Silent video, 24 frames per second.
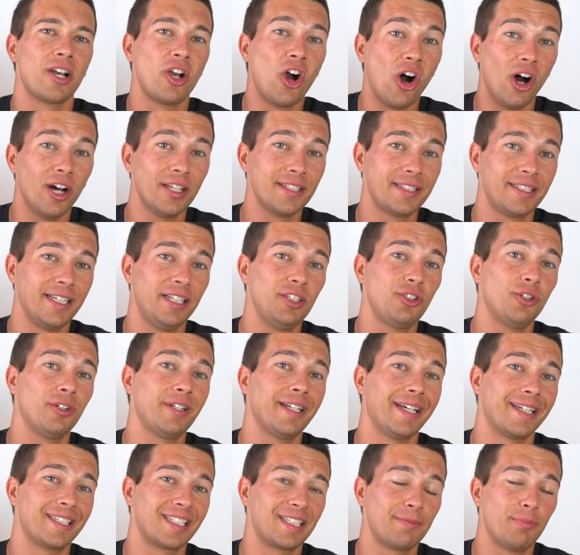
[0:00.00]

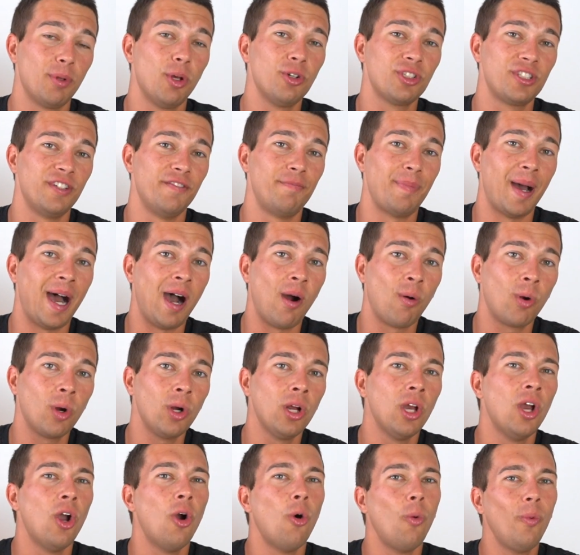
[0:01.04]
concentric explosive
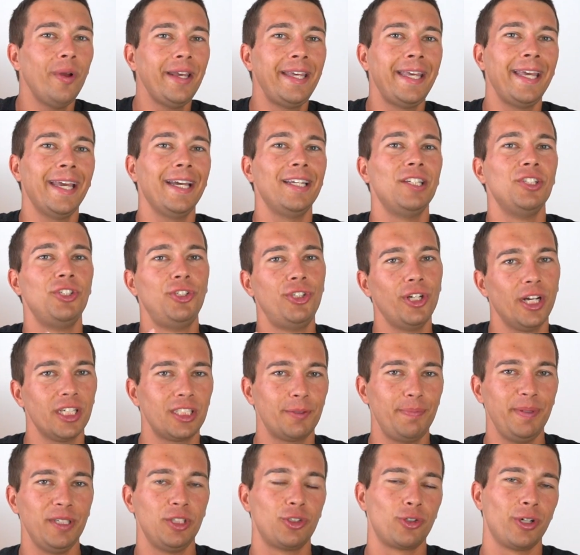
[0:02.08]
power, we can't
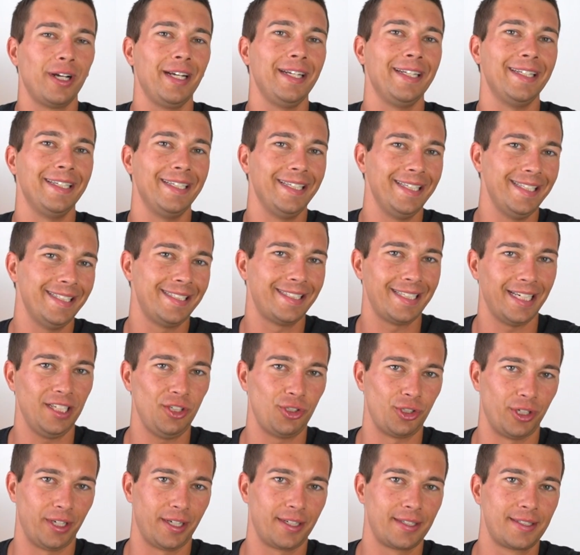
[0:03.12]
just be training
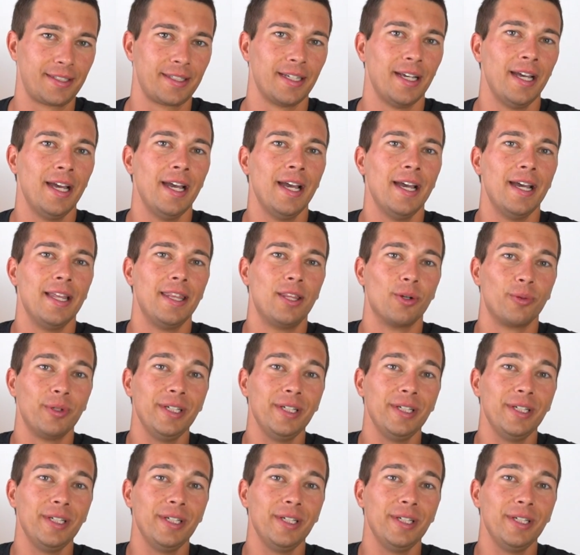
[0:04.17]
eccentrics. The